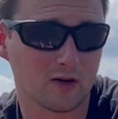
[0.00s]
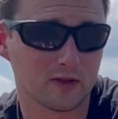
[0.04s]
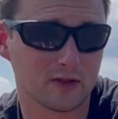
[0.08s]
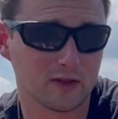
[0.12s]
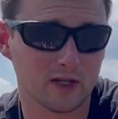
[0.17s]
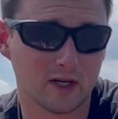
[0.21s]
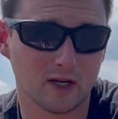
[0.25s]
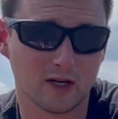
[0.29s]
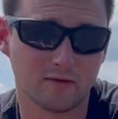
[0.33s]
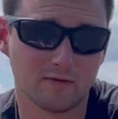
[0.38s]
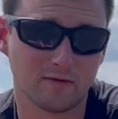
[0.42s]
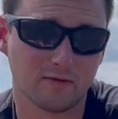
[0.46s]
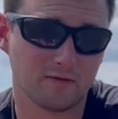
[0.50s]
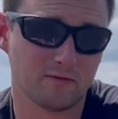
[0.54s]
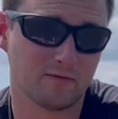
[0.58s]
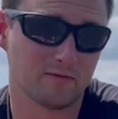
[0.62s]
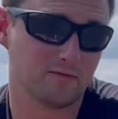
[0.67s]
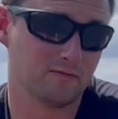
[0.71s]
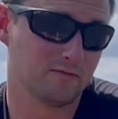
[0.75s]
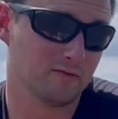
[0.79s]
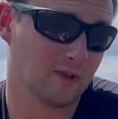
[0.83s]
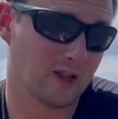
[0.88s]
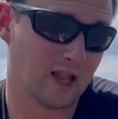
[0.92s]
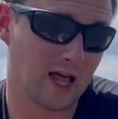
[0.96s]
it the
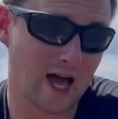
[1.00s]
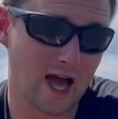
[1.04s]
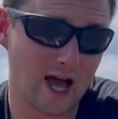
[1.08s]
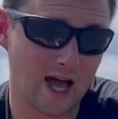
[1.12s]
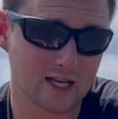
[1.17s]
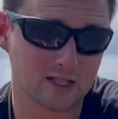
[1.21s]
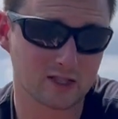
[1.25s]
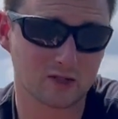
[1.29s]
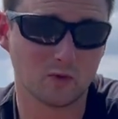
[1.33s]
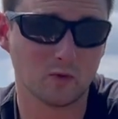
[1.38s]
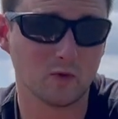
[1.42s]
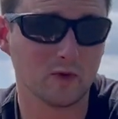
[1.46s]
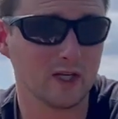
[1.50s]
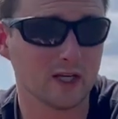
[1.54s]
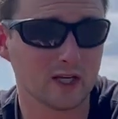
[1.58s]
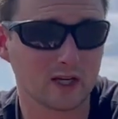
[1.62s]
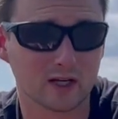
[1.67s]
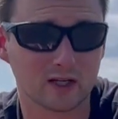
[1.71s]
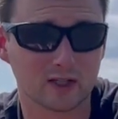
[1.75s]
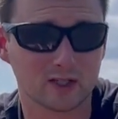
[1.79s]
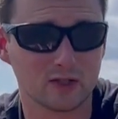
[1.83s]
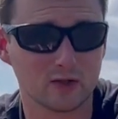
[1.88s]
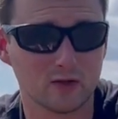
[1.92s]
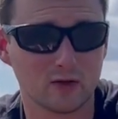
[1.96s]
last week
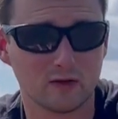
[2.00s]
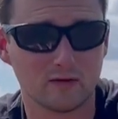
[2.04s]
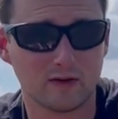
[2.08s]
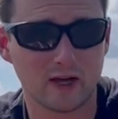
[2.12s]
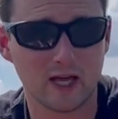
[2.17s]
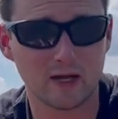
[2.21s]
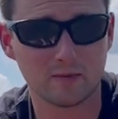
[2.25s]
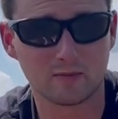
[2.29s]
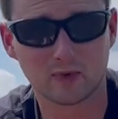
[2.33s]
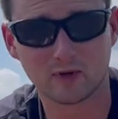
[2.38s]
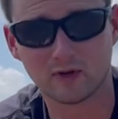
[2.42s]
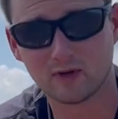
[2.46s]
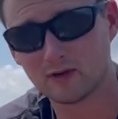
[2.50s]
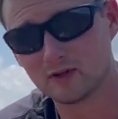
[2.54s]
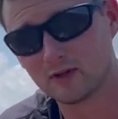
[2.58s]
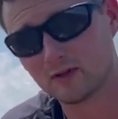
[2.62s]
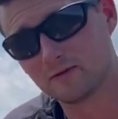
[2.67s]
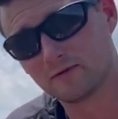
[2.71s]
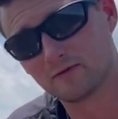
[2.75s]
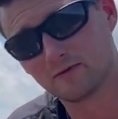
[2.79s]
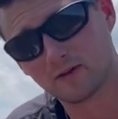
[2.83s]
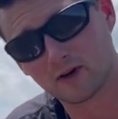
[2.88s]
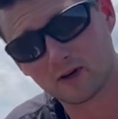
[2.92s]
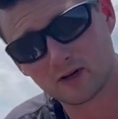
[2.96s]
or two of April, the
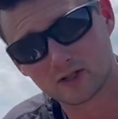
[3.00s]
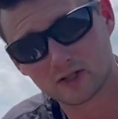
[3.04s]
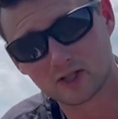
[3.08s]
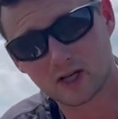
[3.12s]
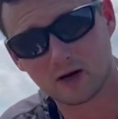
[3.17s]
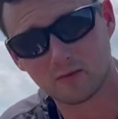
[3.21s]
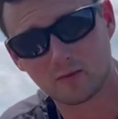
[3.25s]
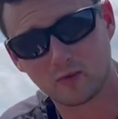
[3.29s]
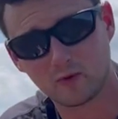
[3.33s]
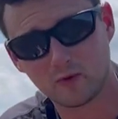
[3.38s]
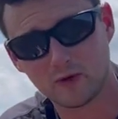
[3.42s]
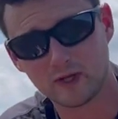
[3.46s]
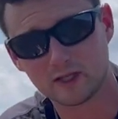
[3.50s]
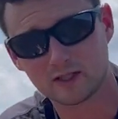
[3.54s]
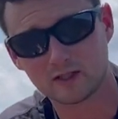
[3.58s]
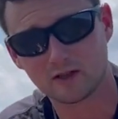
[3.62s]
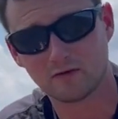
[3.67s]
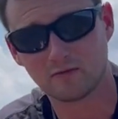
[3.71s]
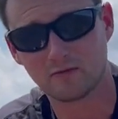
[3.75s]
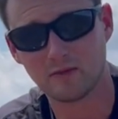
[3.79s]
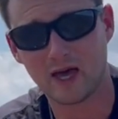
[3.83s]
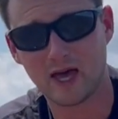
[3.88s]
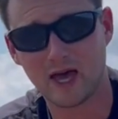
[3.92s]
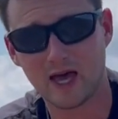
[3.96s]
first couple weeks
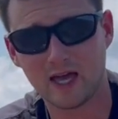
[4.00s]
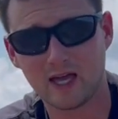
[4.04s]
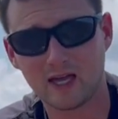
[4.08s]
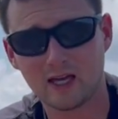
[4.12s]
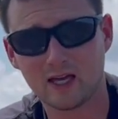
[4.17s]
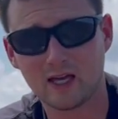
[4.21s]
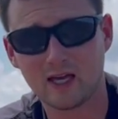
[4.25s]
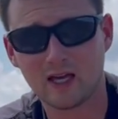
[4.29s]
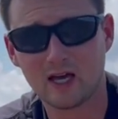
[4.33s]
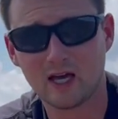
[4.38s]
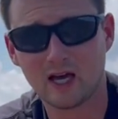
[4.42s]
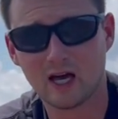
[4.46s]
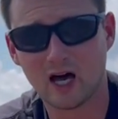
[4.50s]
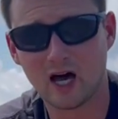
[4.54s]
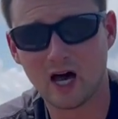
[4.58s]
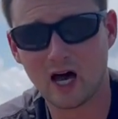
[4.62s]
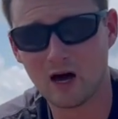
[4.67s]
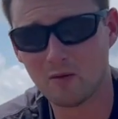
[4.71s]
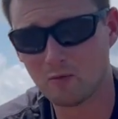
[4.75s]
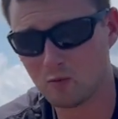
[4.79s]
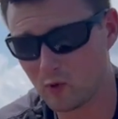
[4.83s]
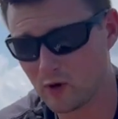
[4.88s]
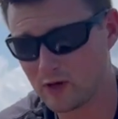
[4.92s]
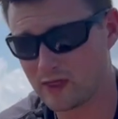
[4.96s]
of May,
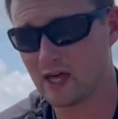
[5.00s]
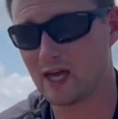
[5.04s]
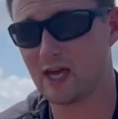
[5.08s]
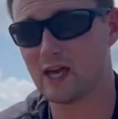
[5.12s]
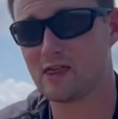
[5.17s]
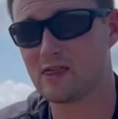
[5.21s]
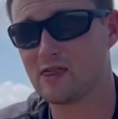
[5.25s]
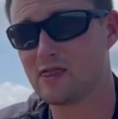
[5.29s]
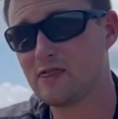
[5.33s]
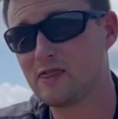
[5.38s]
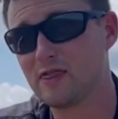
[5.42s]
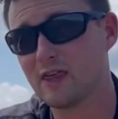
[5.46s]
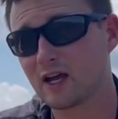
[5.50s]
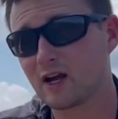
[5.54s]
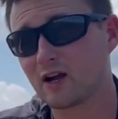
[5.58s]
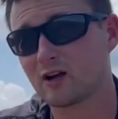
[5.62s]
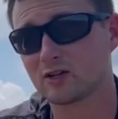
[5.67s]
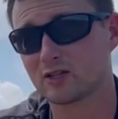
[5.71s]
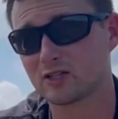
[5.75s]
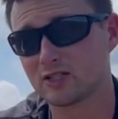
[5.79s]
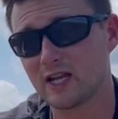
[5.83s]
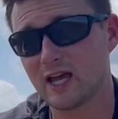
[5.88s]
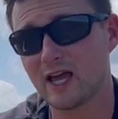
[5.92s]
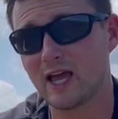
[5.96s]
with a thicker
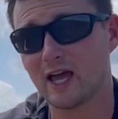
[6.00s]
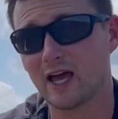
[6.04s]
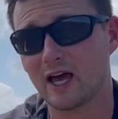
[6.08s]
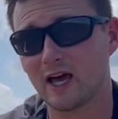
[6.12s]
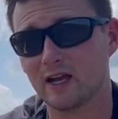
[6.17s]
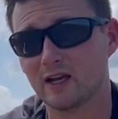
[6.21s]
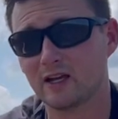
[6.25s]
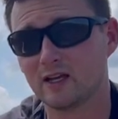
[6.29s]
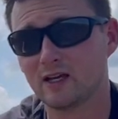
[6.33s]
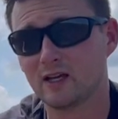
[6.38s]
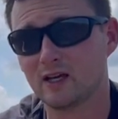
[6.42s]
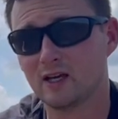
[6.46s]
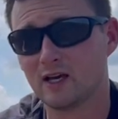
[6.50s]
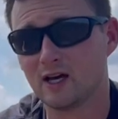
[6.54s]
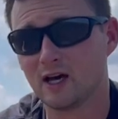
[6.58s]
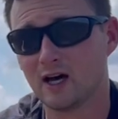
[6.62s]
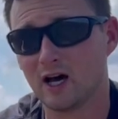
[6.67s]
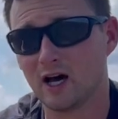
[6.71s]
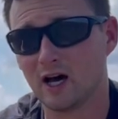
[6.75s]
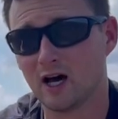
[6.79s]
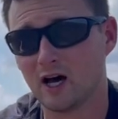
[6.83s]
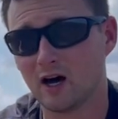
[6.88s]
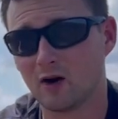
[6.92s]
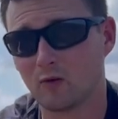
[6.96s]
stand,
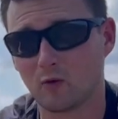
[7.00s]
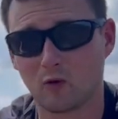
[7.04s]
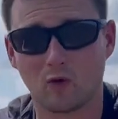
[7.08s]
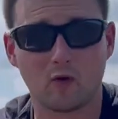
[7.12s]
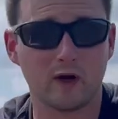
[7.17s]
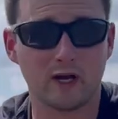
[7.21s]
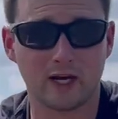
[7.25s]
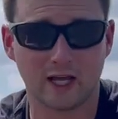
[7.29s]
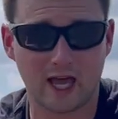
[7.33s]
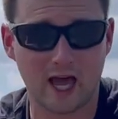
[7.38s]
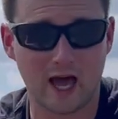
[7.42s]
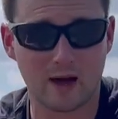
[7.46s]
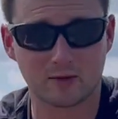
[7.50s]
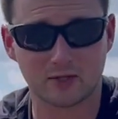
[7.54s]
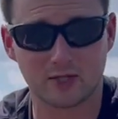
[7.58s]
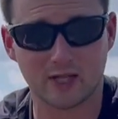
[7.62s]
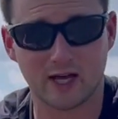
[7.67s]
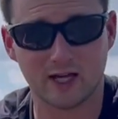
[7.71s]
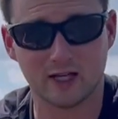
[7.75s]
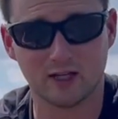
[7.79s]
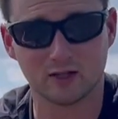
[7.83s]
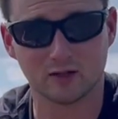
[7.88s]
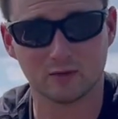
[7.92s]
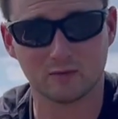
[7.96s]
we're going to capture
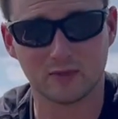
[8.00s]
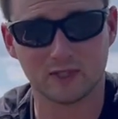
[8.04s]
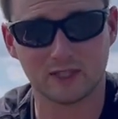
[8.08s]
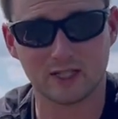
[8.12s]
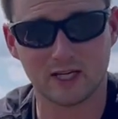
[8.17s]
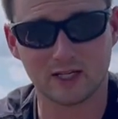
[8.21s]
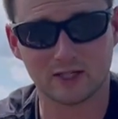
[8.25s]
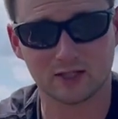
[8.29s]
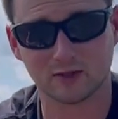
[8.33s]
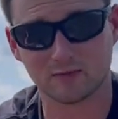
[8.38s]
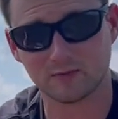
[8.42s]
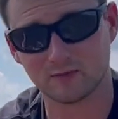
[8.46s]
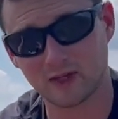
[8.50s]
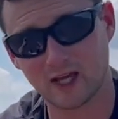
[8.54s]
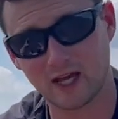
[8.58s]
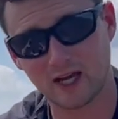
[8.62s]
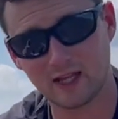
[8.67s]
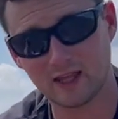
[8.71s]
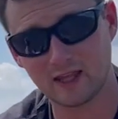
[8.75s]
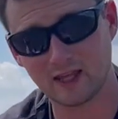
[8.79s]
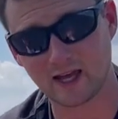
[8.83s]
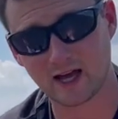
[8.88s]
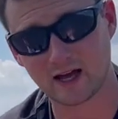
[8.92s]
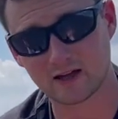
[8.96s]
that yield potential.
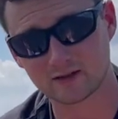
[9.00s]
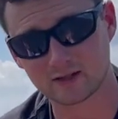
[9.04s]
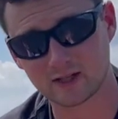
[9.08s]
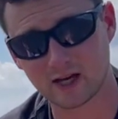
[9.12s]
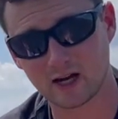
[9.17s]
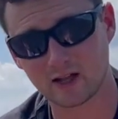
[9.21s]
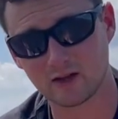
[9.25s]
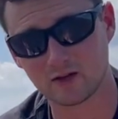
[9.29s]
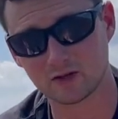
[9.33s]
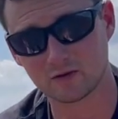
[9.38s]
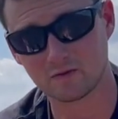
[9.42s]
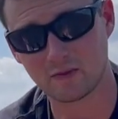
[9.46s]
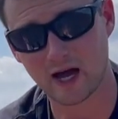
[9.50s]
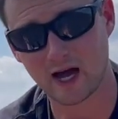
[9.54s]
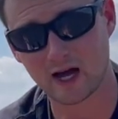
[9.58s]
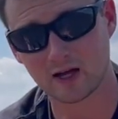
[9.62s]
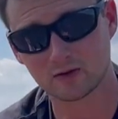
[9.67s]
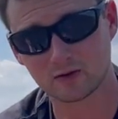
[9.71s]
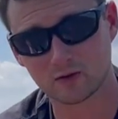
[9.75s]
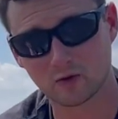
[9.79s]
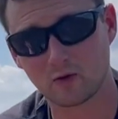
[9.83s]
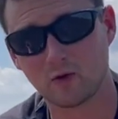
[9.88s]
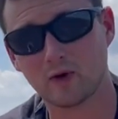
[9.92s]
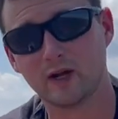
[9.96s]
Anything outside of those
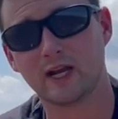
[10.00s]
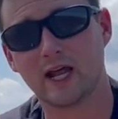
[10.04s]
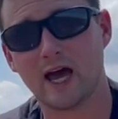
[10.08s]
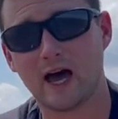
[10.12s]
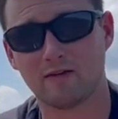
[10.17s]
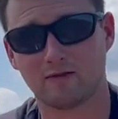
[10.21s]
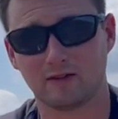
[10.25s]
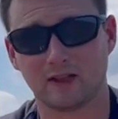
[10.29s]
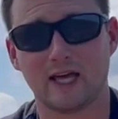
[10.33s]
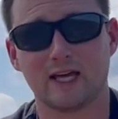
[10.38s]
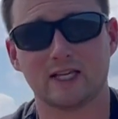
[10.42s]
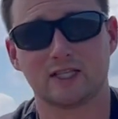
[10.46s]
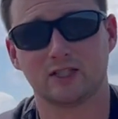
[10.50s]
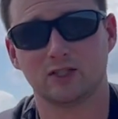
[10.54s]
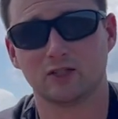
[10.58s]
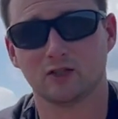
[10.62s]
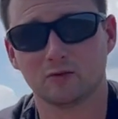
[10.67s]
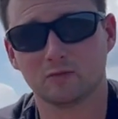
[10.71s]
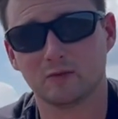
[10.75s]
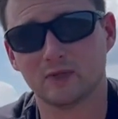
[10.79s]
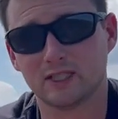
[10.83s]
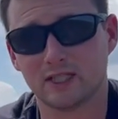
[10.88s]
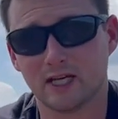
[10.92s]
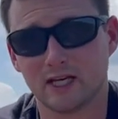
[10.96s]
bounds, we're going to have less
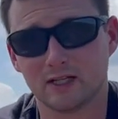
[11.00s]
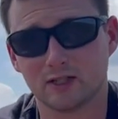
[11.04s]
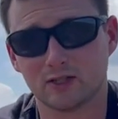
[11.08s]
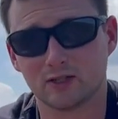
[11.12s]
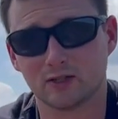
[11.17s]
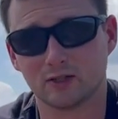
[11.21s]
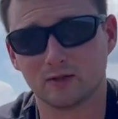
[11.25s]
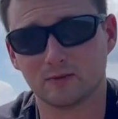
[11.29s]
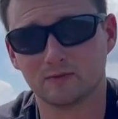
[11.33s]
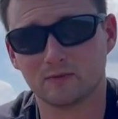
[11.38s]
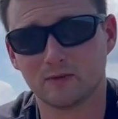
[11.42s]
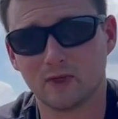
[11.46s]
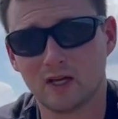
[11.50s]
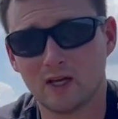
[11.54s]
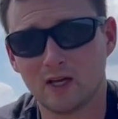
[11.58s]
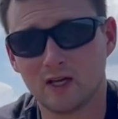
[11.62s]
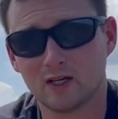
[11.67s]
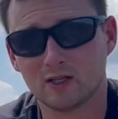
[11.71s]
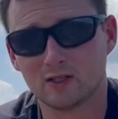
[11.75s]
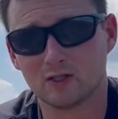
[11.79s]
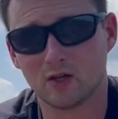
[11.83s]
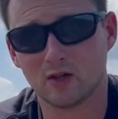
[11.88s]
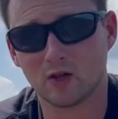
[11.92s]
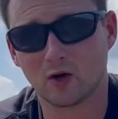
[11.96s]
yield potential.
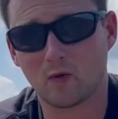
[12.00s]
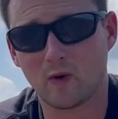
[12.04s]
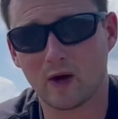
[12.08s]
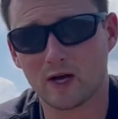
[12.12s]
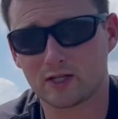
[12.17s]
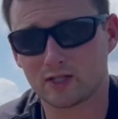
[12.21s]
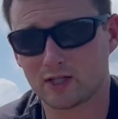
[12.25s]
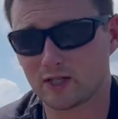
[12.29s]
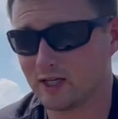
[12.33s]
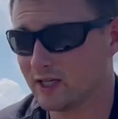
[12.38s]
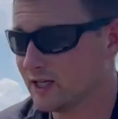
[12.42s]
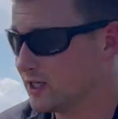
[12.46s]
So the question